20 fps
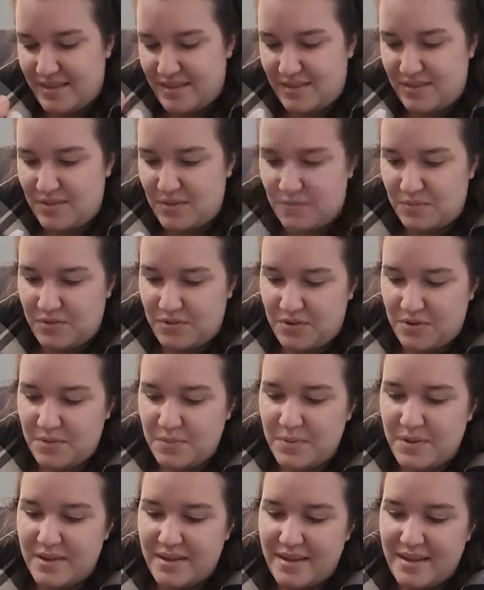YouTube,
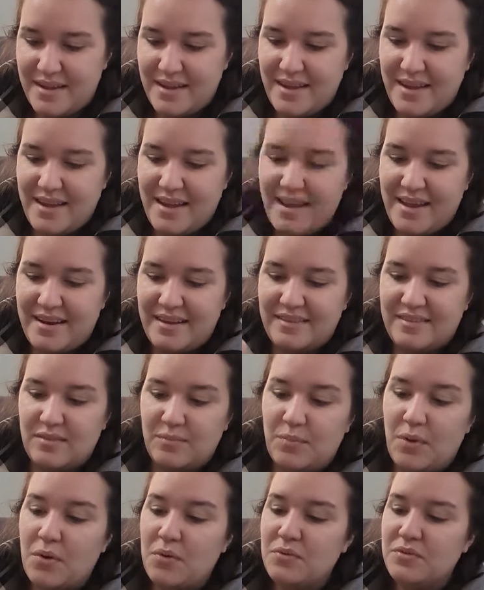and it's
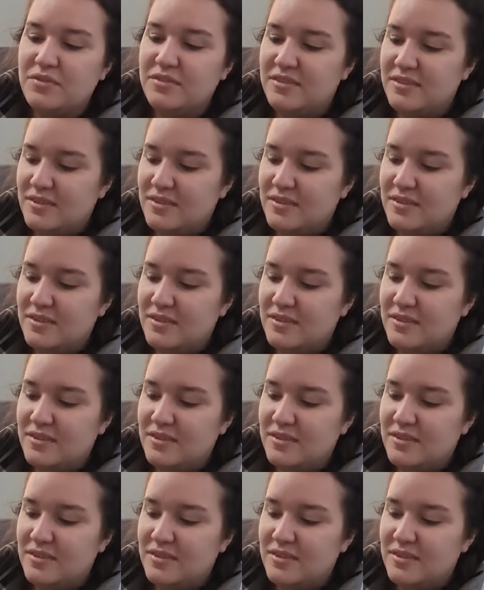supposed